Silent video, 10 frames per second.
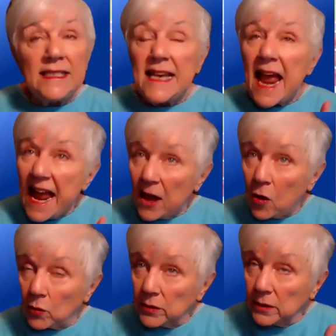
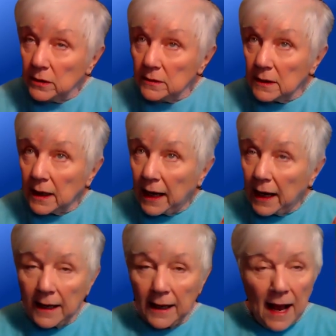Down,
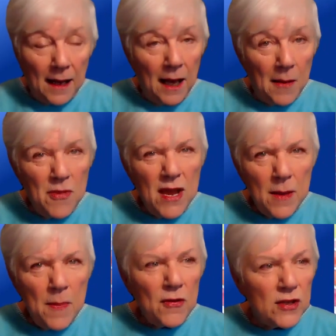and
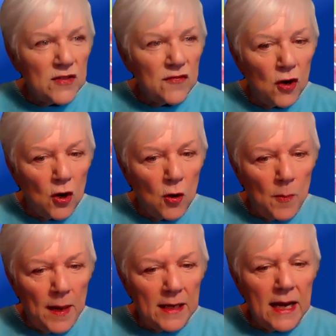think about this for a little
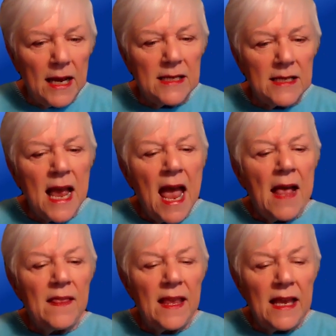bit, is
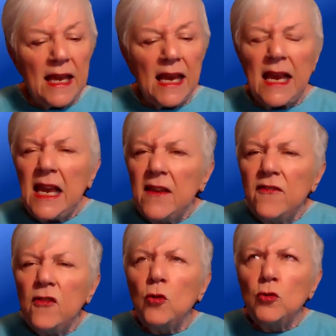the
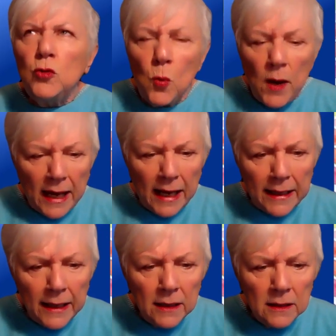evil
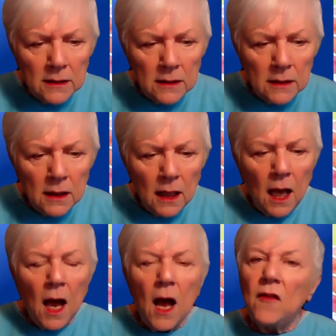twin
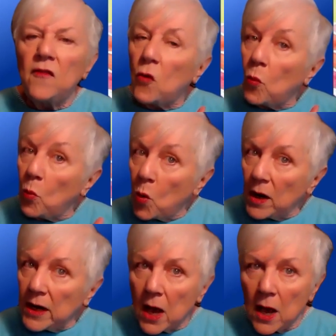of
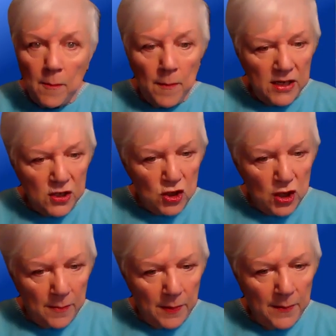
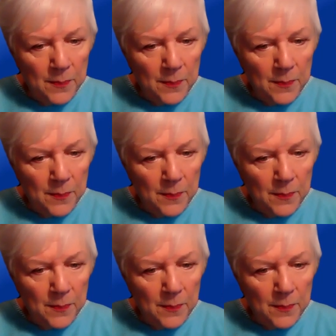one-upmanship.